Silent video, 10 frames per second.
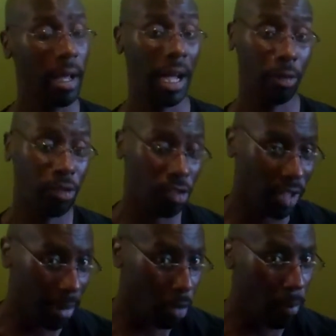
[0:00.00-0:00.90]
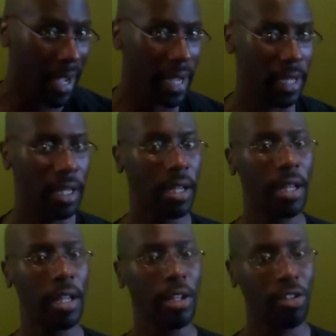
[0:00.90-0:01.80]
and also seeing more men
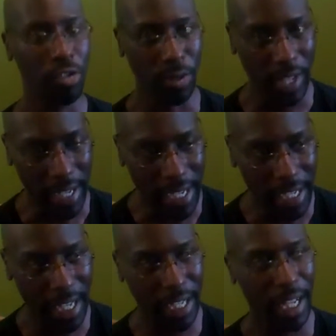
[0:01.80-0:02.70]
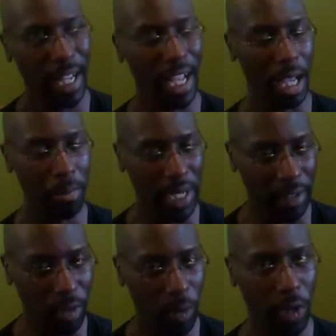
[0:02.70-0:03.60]
doing their healing and being
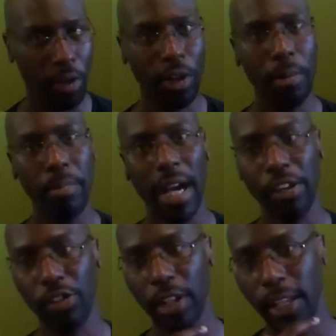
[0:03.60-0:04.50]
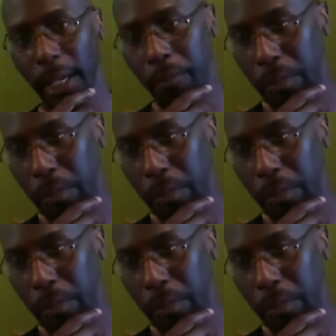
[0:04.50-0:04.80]
in the world compassionately.